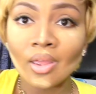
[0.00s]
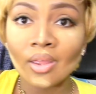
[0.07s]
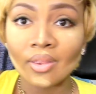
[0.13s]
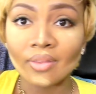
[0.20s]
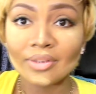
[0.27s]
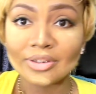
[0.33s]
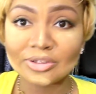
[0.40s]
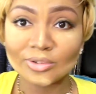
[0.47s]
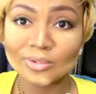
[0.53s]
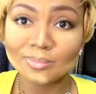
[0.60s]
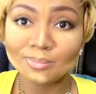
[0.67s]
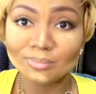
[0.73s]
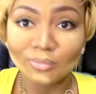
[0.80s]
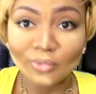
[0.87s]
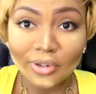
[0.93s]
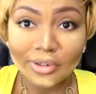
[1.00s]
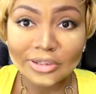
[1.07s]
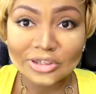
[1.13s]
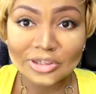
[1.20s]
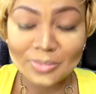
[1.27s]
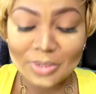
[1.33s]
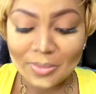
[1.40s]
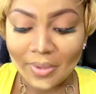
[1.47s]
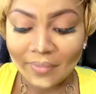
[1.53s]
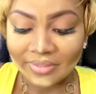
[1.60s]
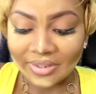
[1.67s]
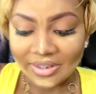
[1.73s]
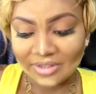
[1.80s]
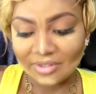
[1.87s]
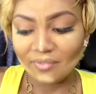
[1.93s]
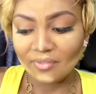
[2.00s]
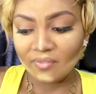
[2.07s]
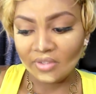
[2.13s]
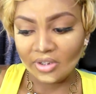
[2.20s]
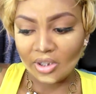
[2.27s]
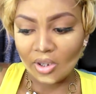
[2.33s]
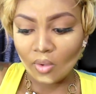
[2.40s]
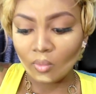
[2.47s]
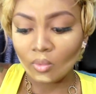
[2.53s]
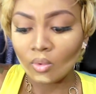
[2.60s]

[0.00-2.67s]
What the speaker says: this will really just be about the end of the video.